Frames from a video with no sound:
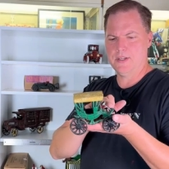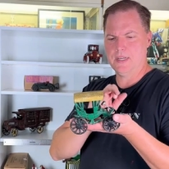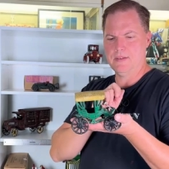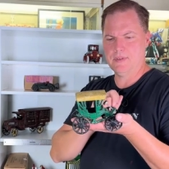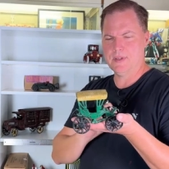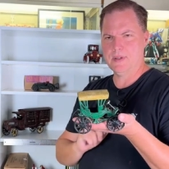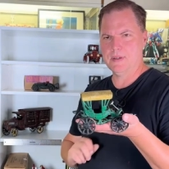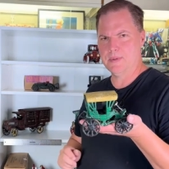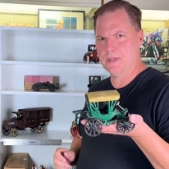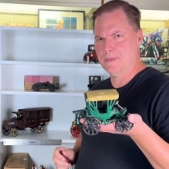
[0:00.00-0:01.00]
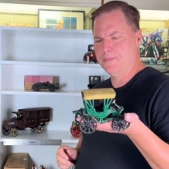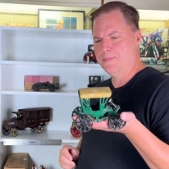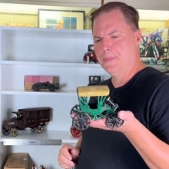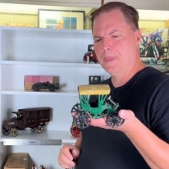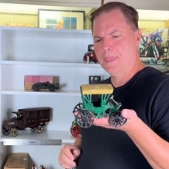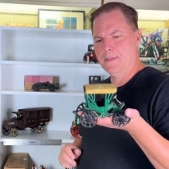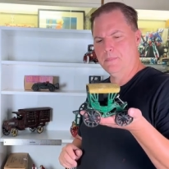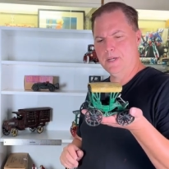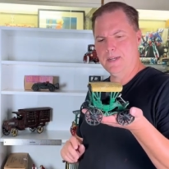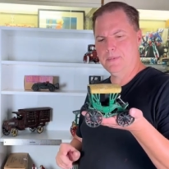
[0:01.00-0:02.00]
and you have a steering wheel,
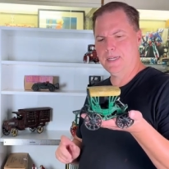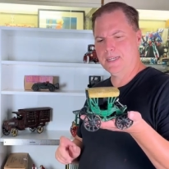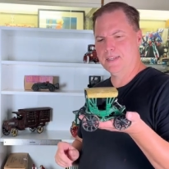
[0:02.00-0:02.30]
but I'm not